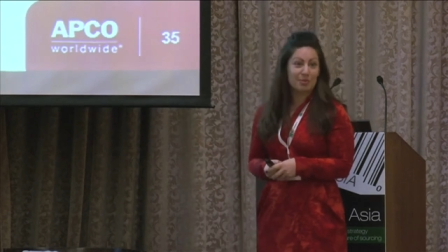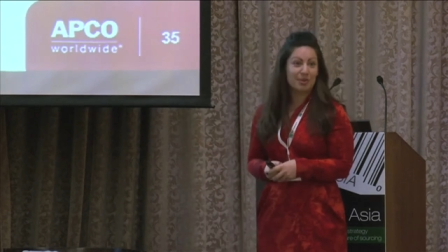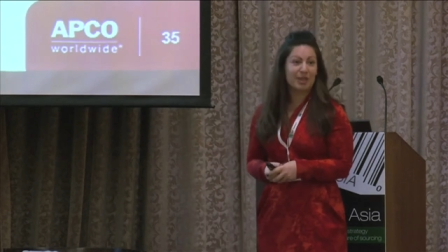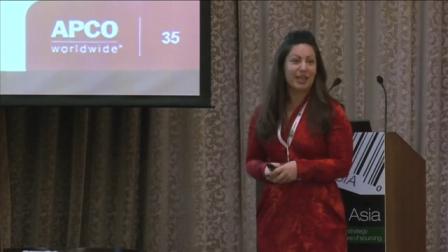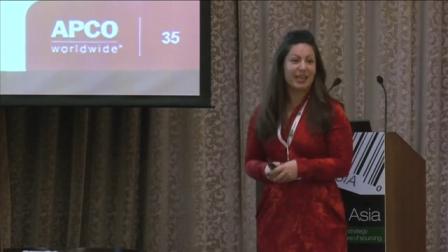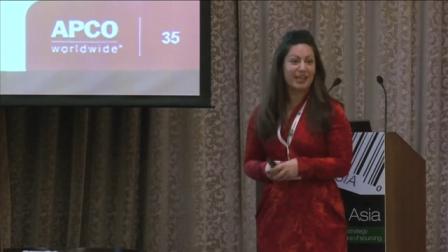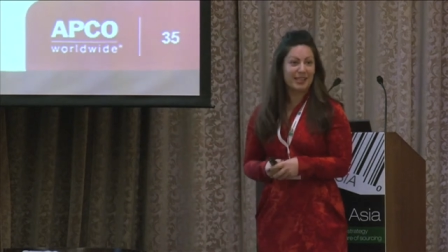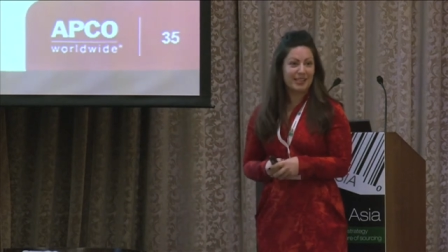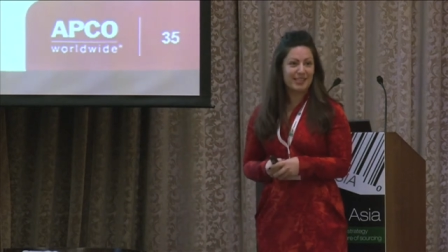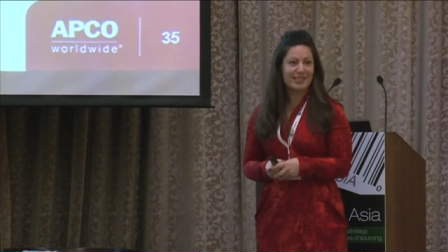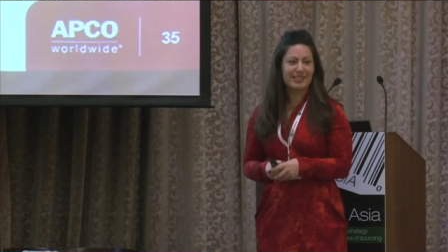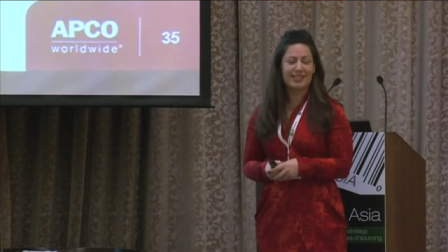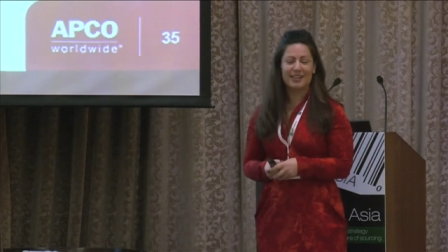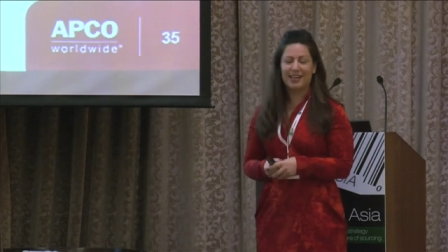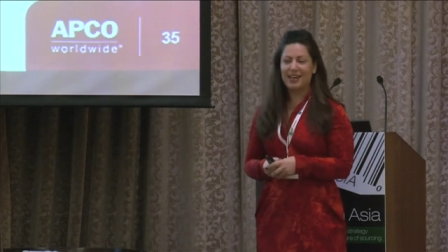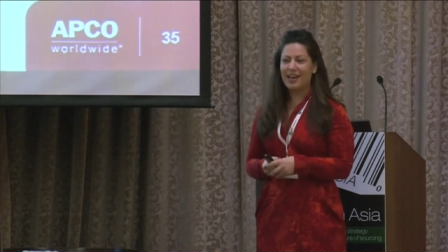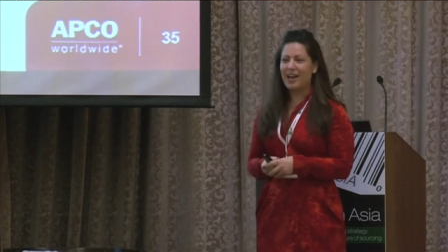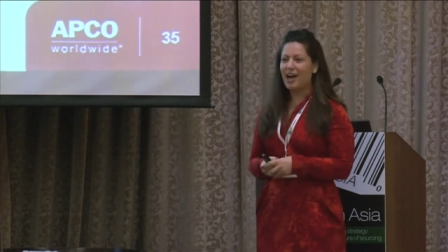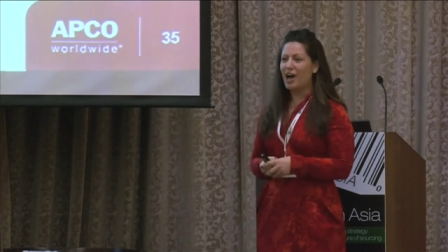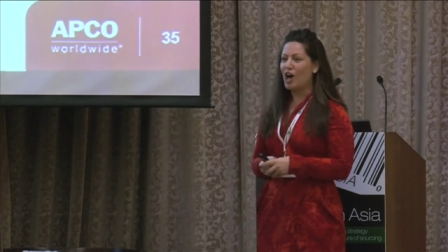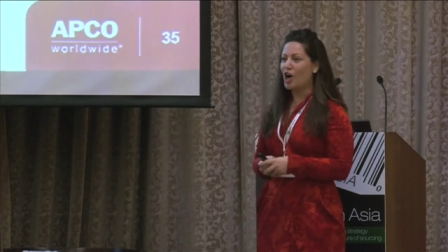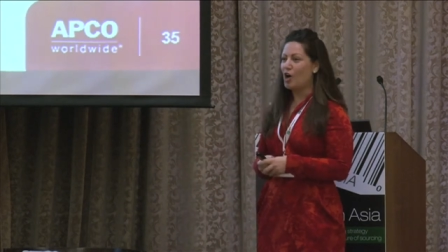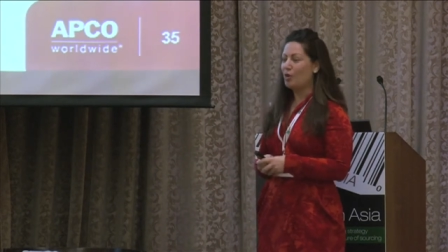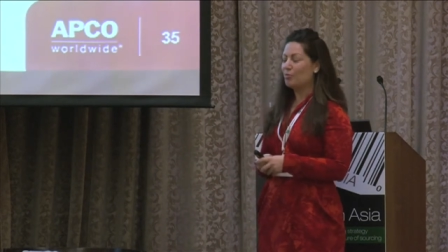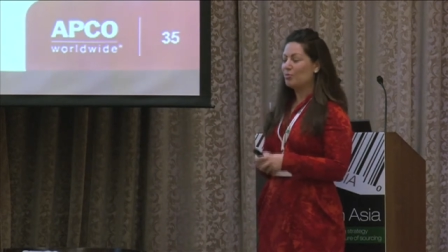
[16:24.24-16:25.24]
place.
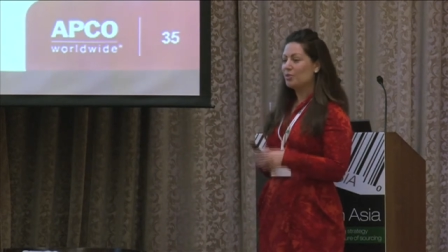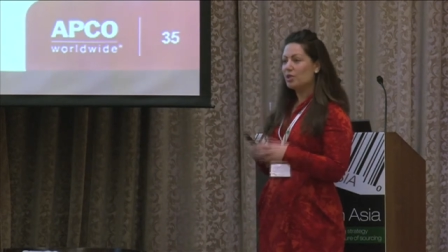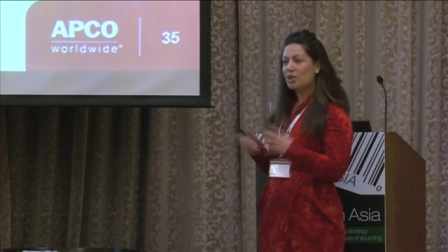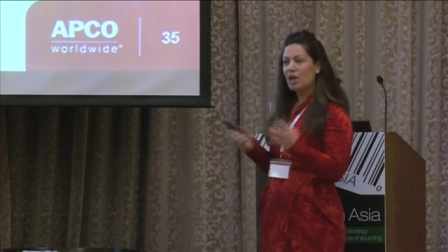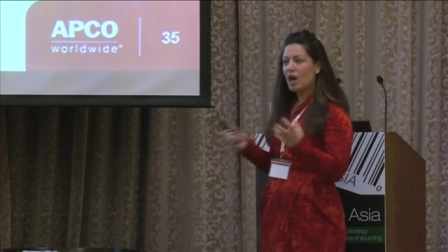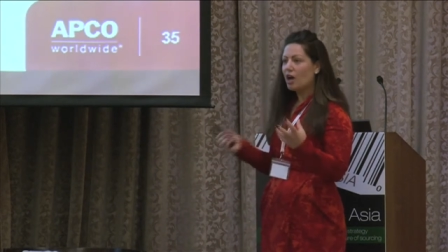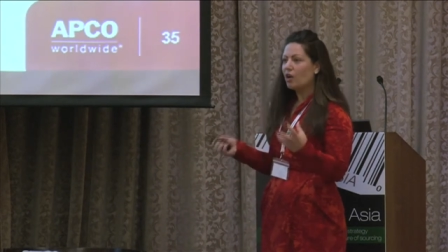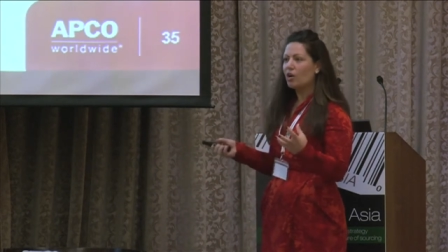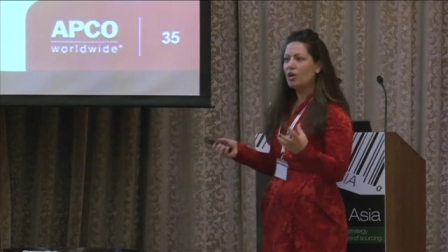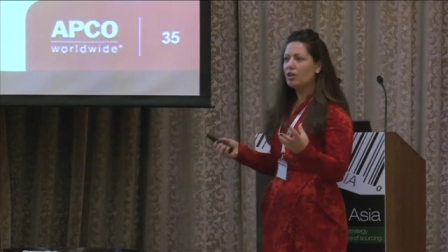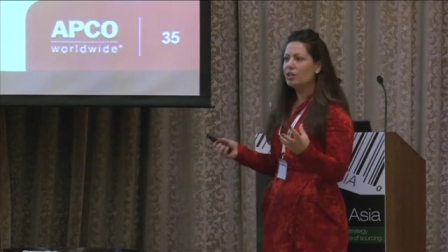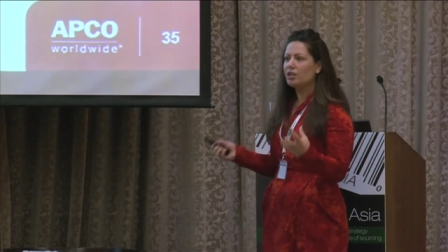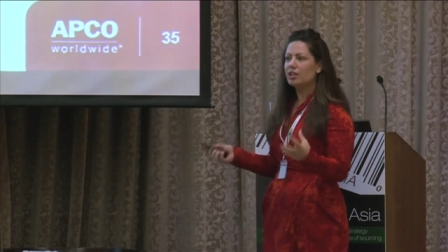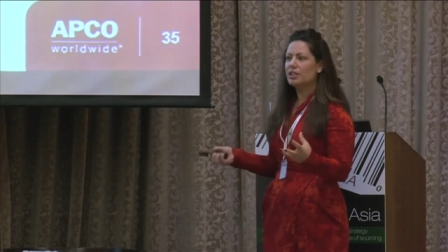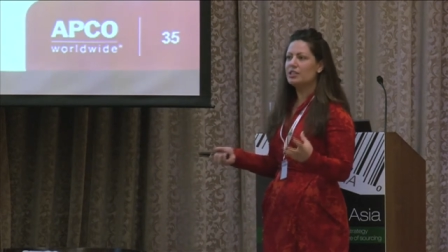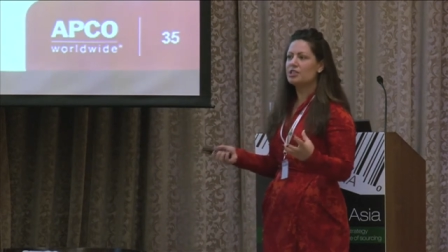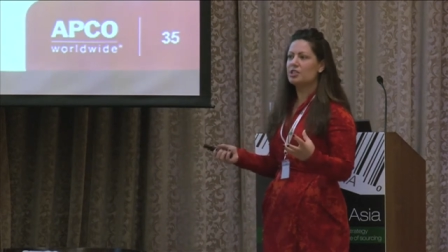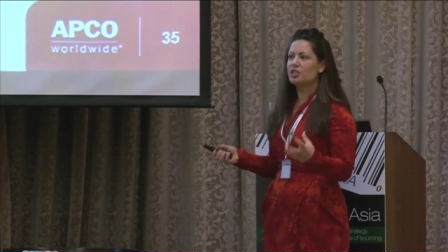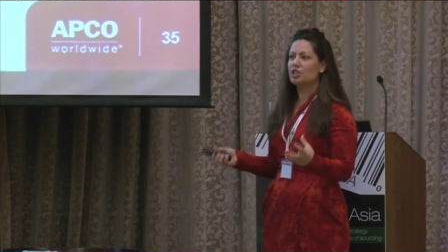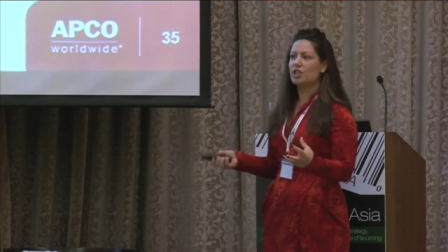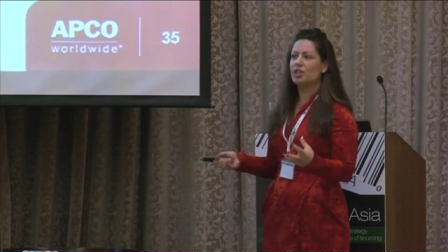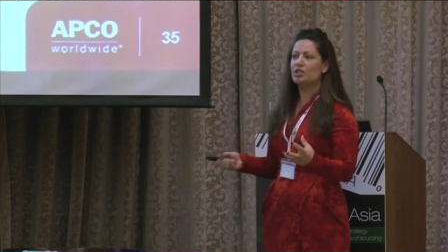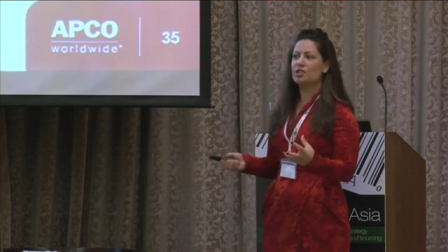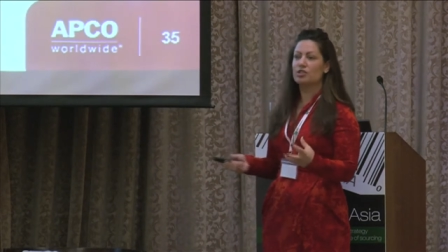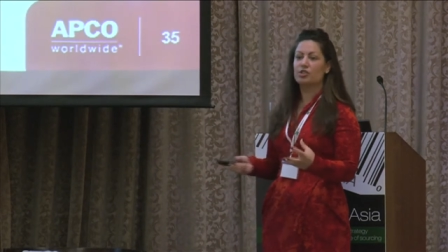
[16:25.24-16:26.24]
Um, not all of these
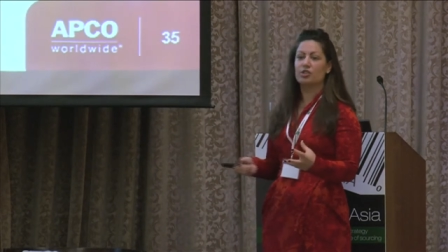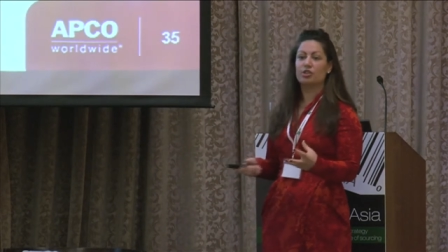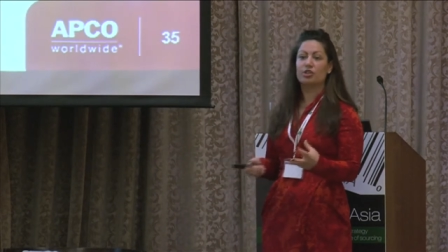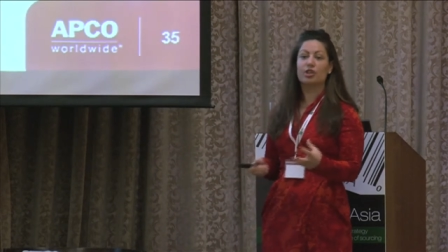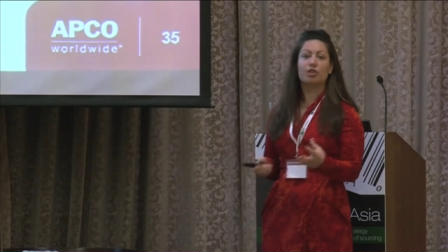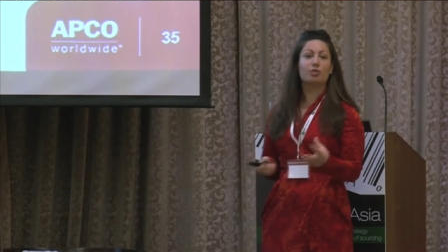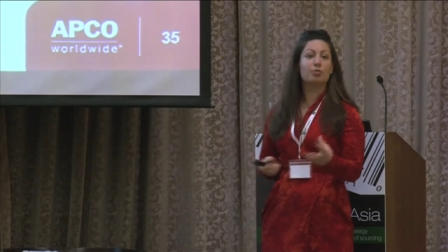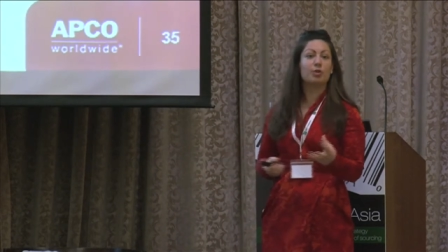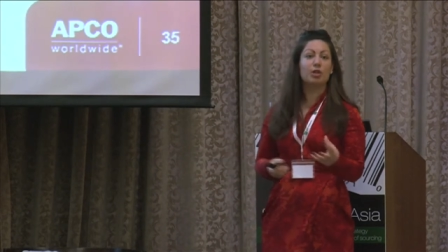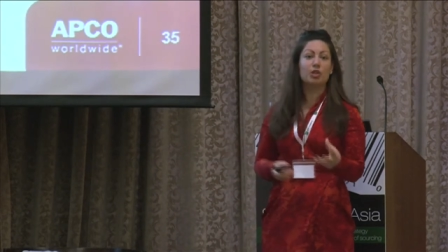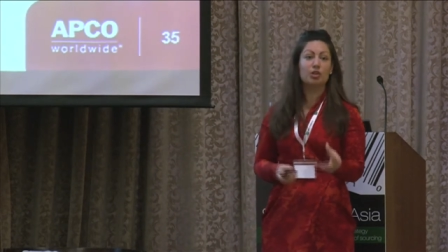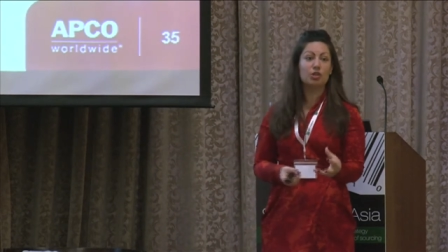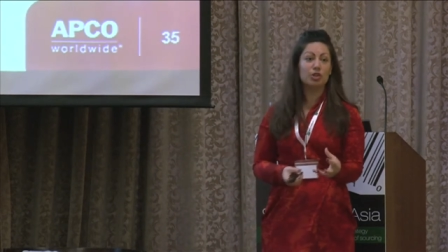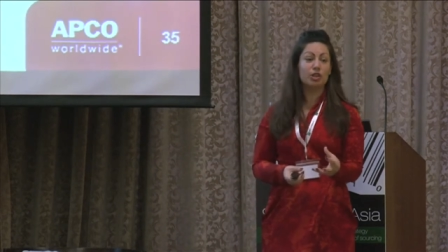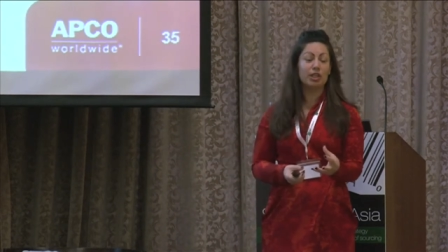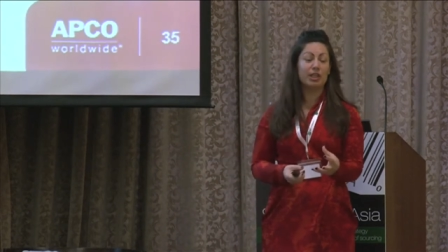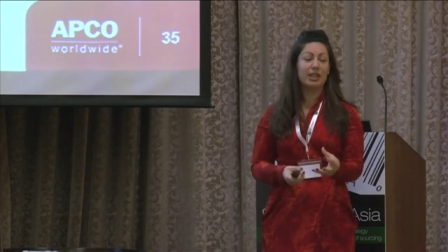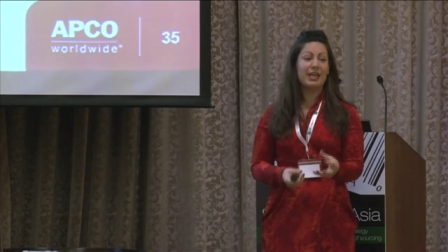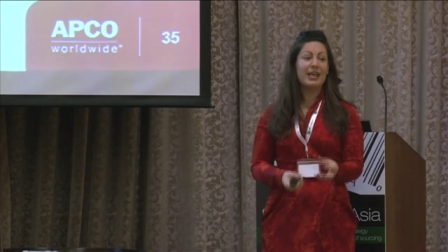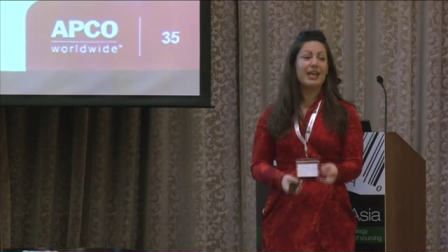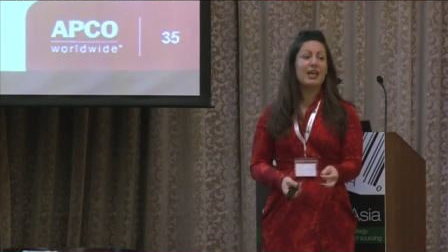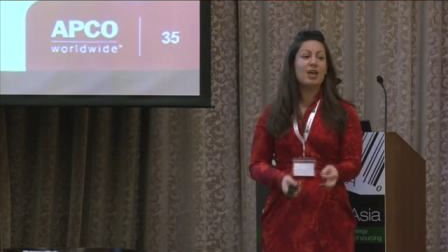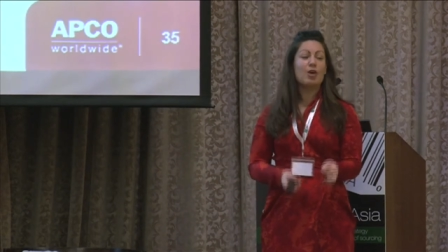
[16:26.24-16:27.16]
changes are going to be good,